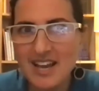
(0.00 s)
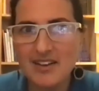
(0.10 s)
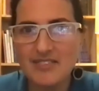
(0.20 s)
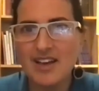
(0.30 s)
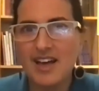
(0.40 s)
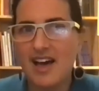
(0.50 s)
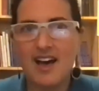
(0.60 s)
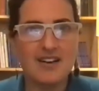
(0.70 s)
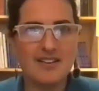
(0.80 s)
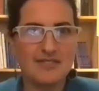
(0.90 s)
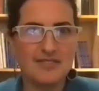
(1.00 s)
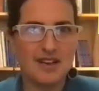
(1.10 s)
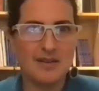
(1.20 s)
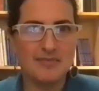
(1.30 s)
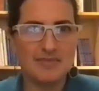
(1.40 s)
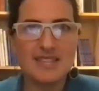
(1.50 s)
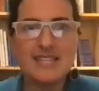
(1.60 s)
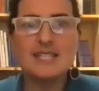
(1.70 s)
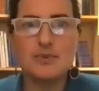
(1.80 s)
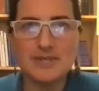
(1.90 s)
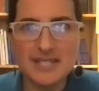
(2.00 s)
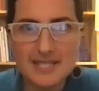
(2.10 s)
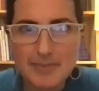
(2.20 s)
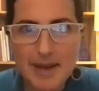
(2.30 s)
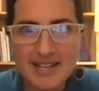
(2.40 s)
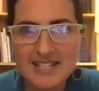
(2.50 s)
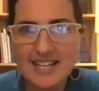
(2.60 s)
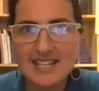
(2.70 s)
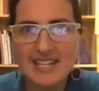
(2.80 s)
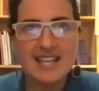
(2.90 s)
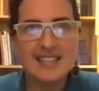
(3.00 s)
Of this is what's expected.